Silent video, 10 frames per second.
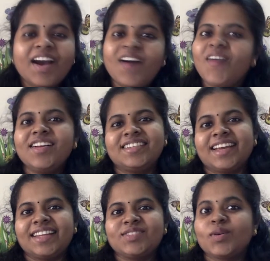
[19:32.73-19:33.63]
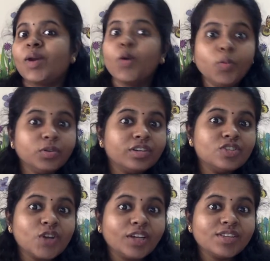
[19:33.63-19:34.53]
Alright, so I hope you
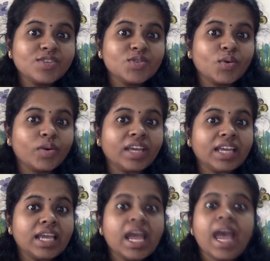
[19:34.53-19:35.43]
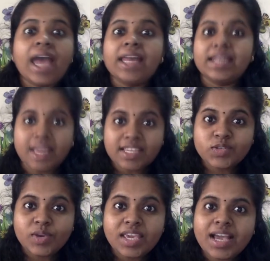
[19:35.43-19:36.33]
enjoyed the story, and next
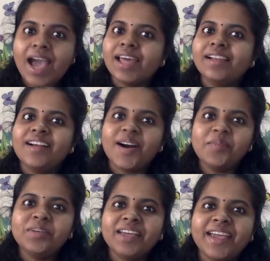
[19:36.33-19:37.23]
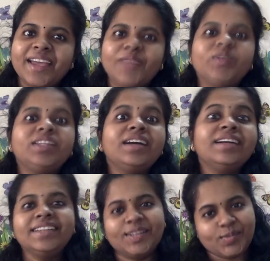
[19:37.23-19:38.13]
week I'll come again with
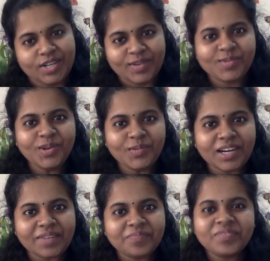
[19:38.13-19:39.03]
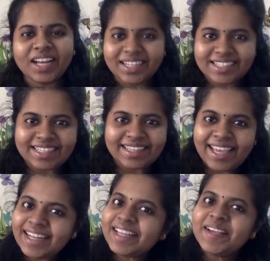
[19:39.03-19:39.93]
another wonderful one. Until
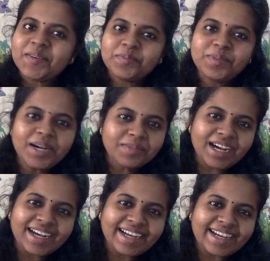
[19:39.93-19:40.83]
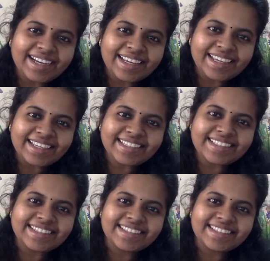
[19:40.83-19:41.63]
then, bye bye.